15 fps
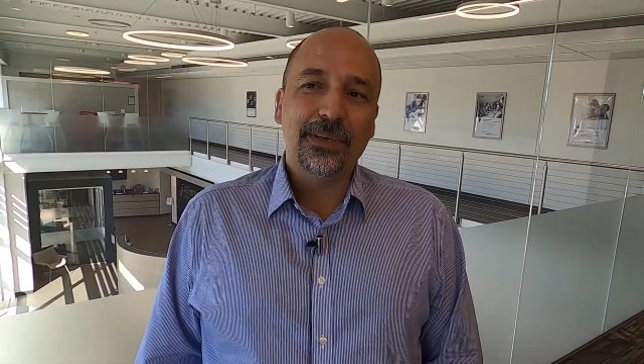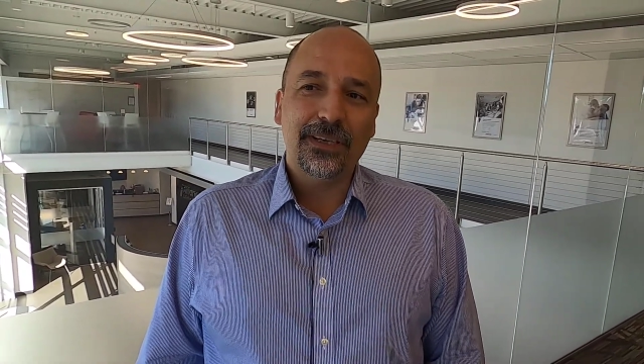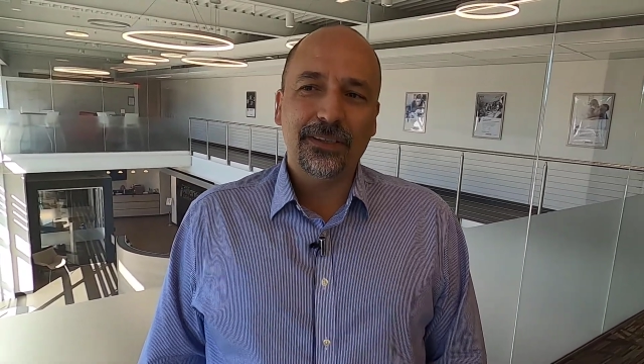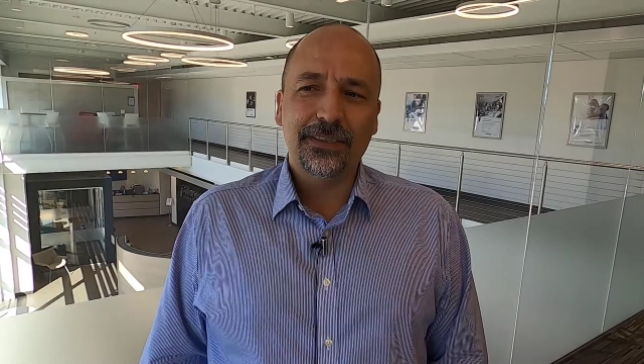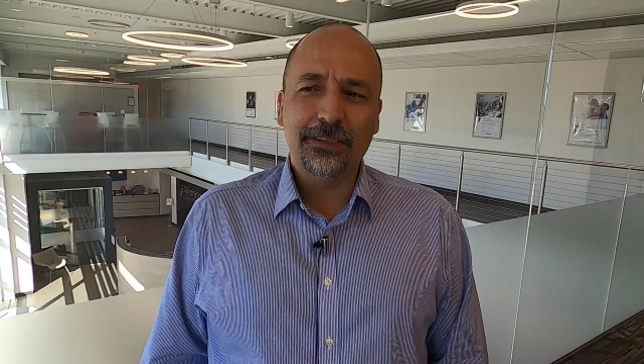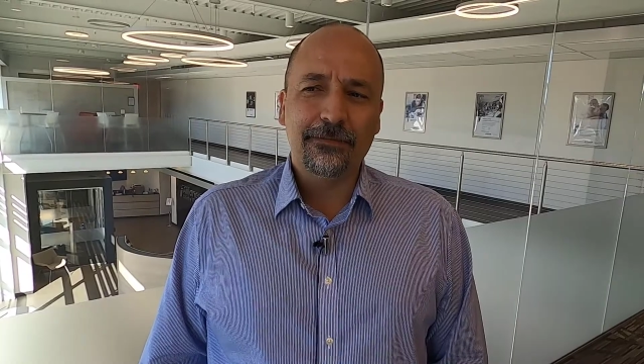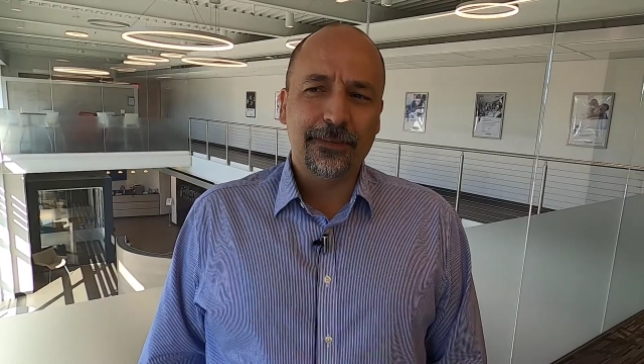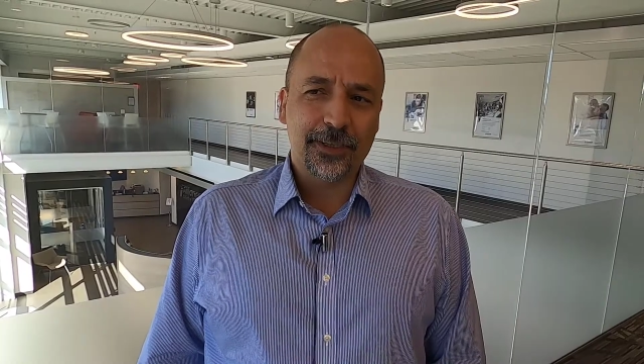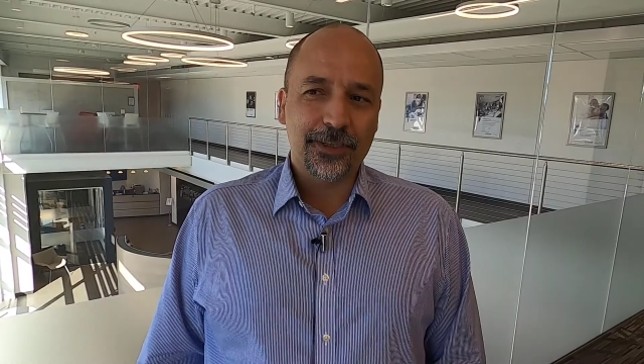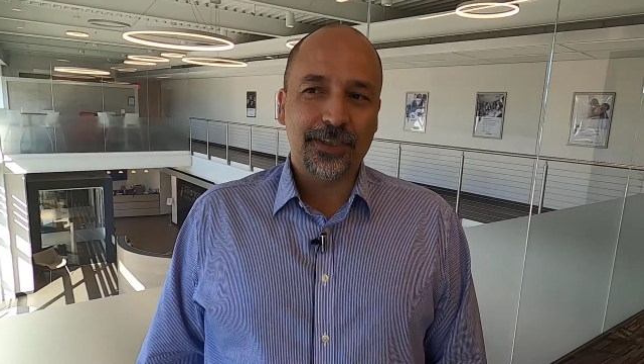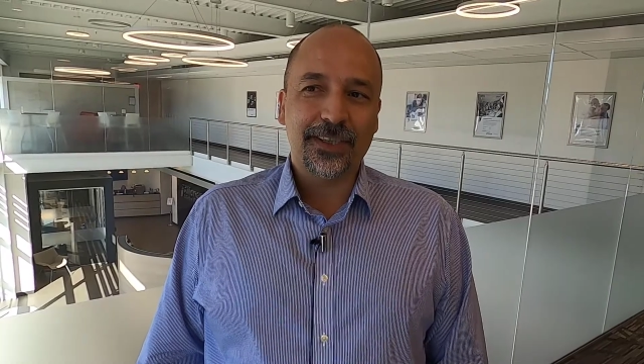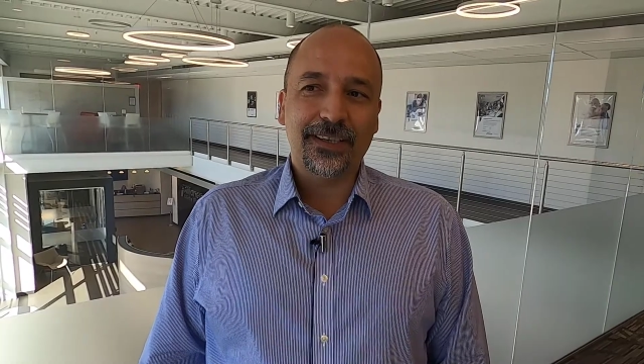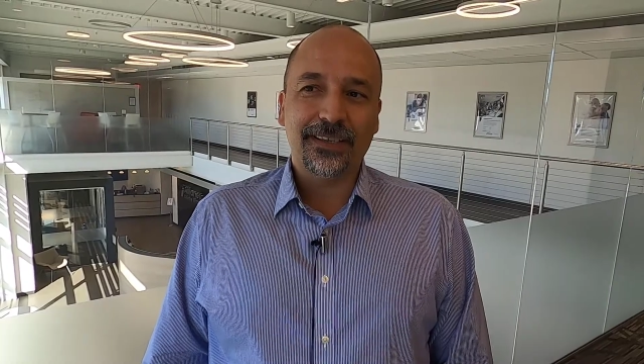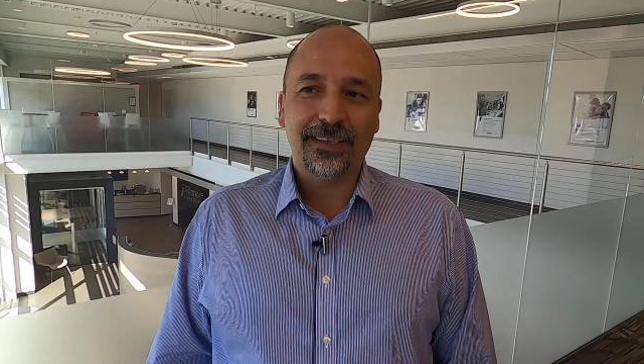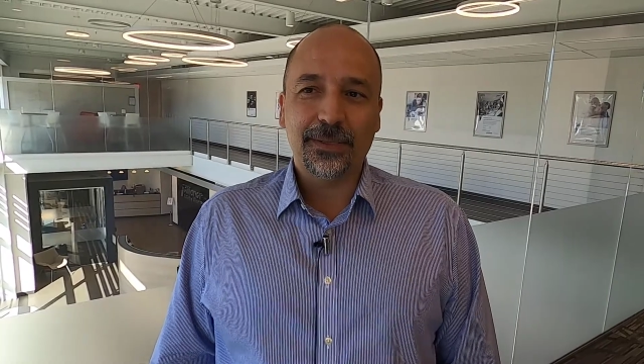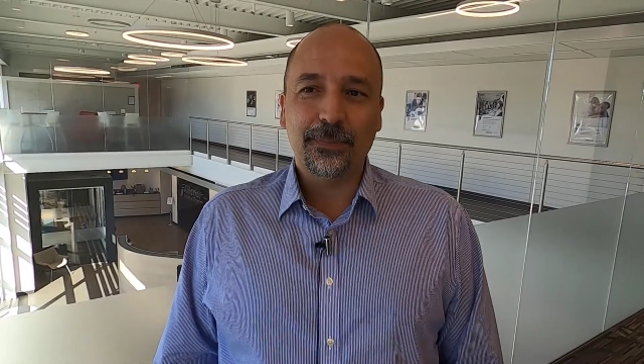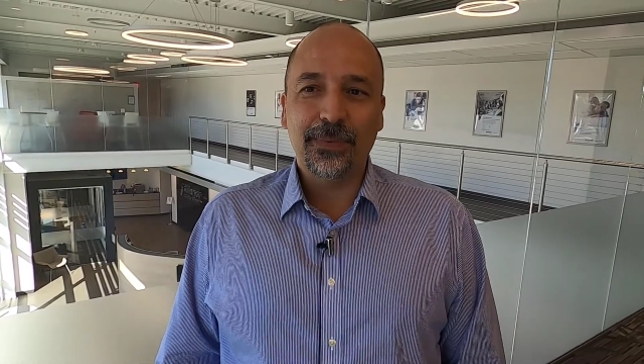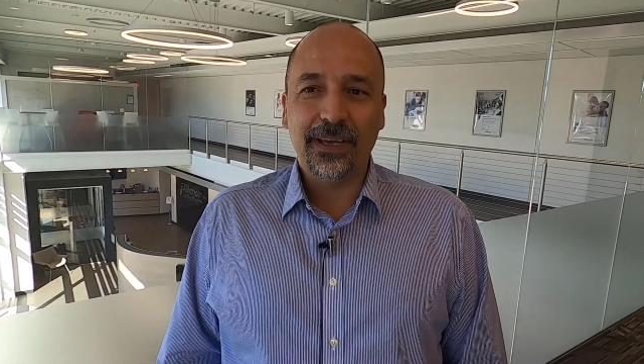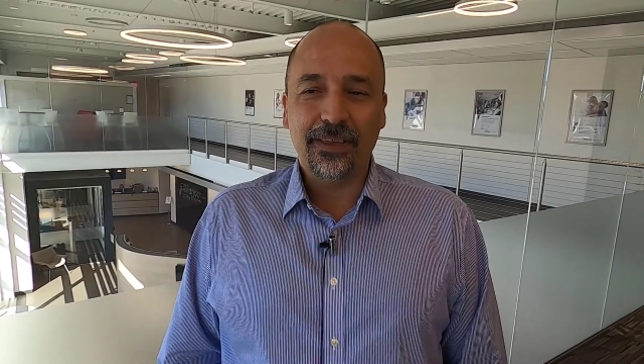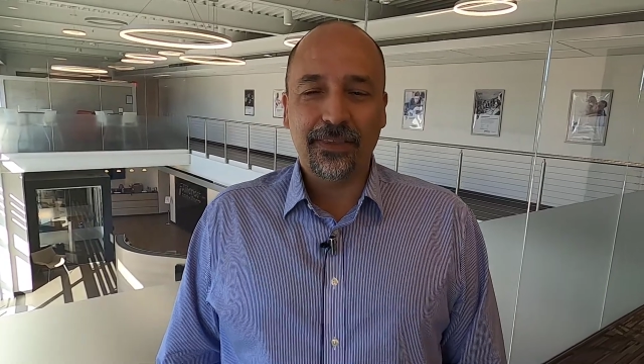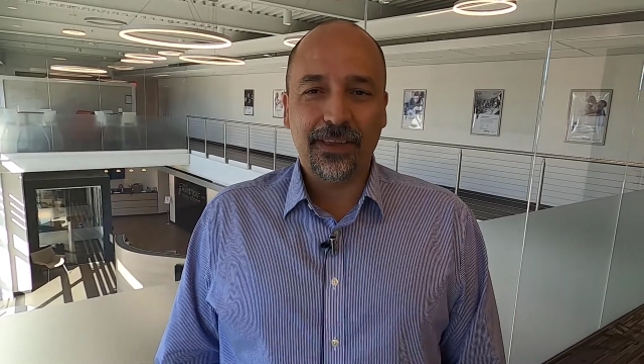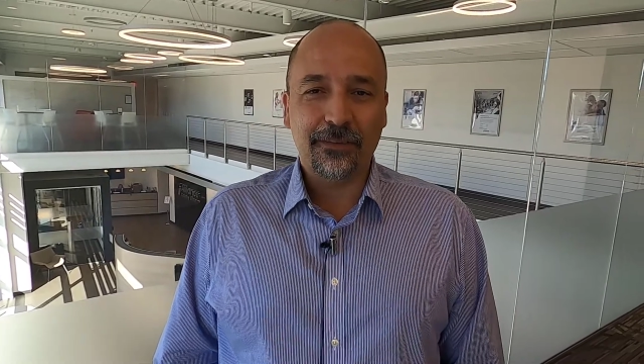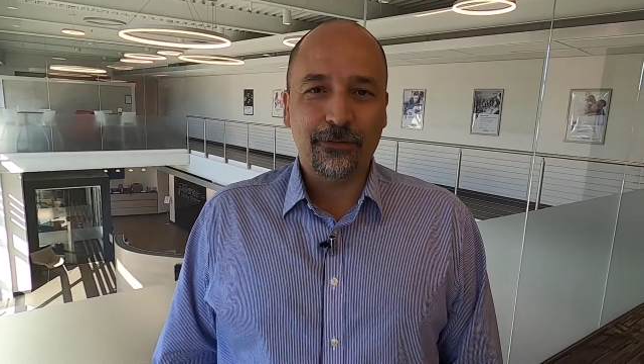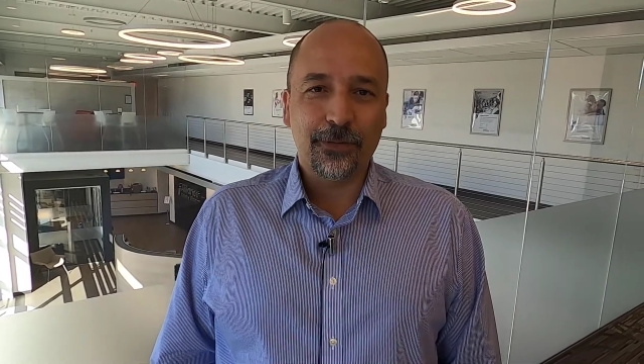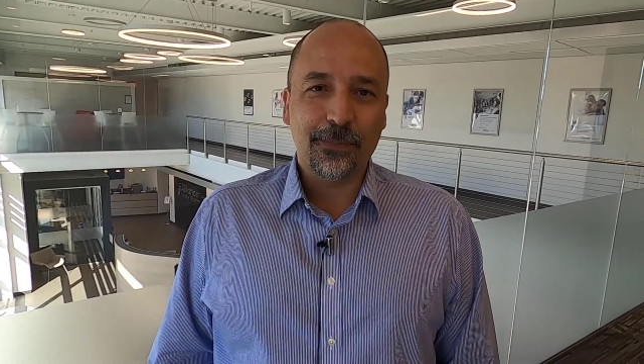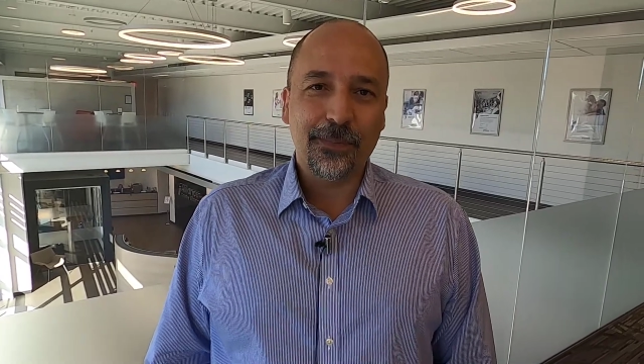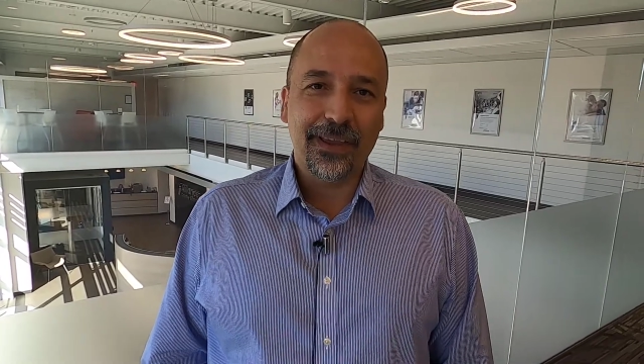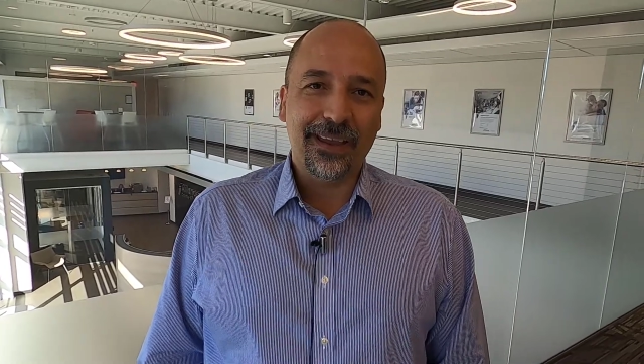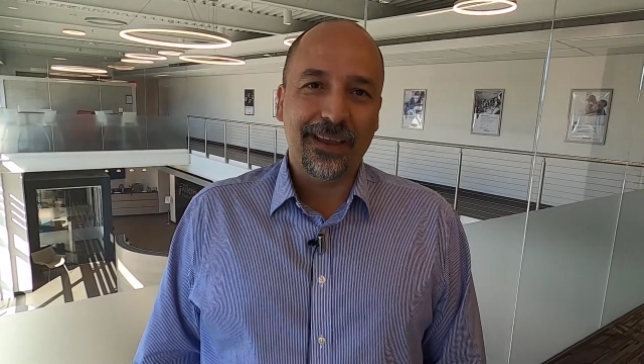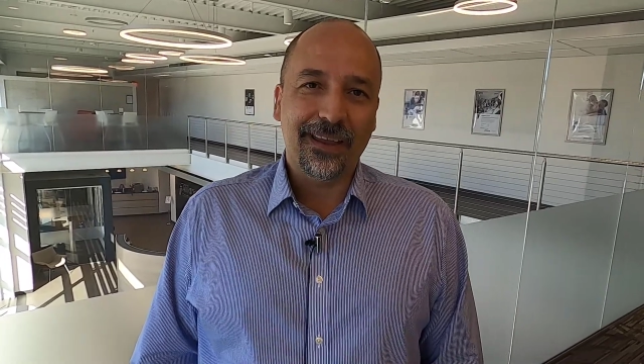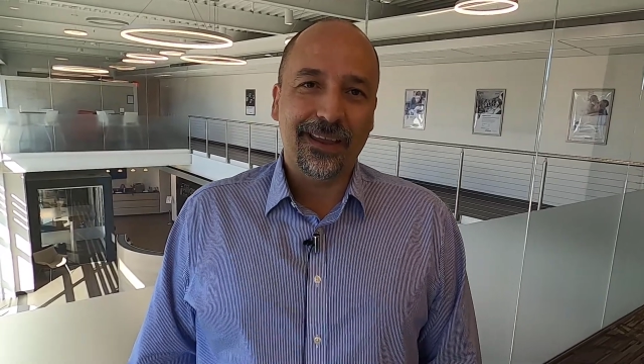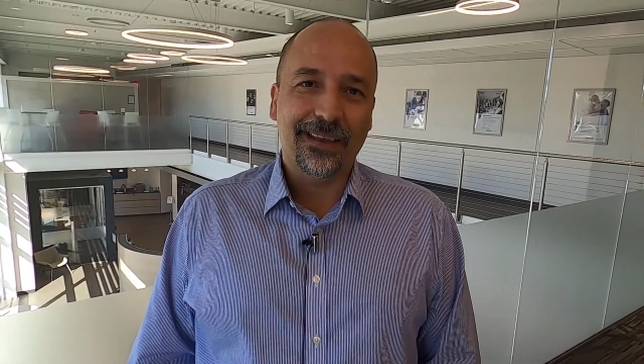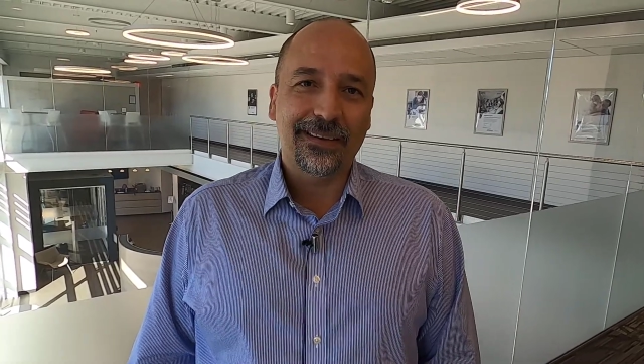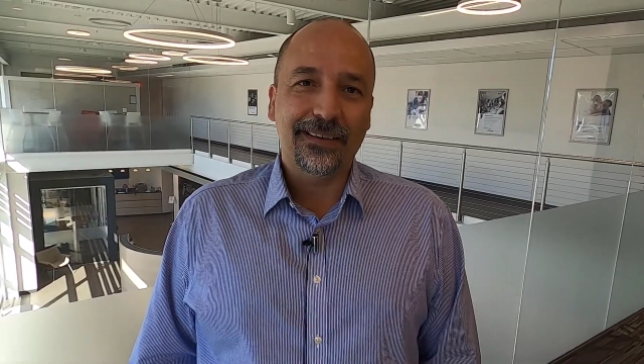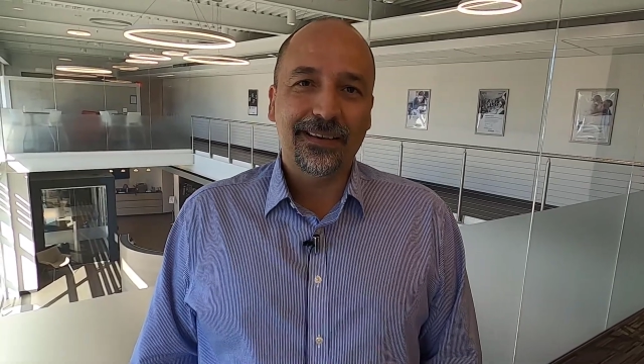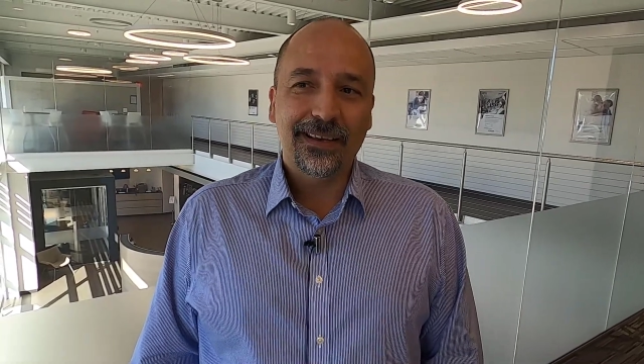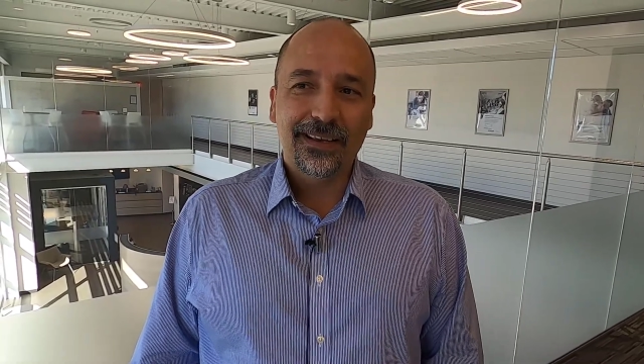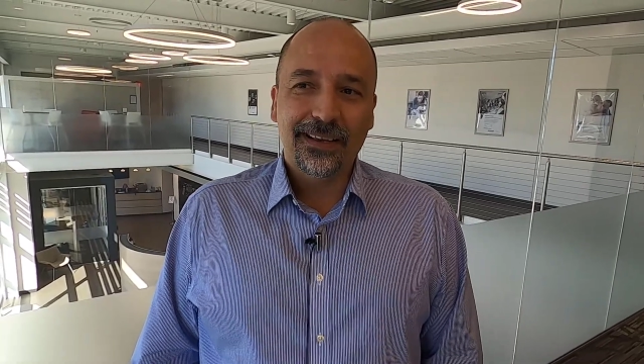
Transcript: You know, diversity is a big thing for me, and